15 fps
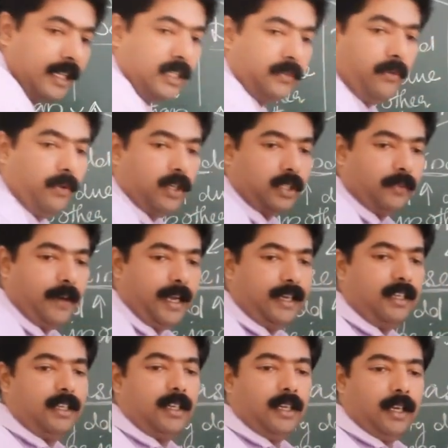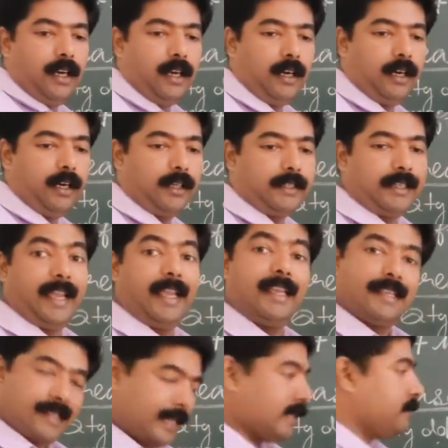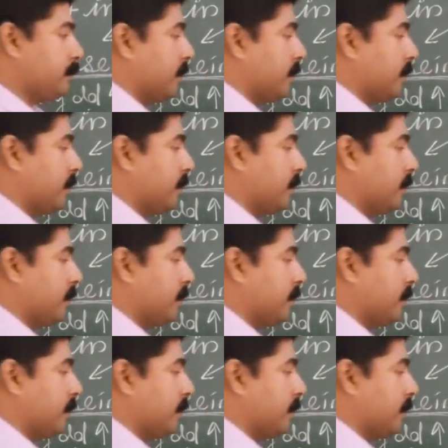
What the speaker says: the fourth one taste and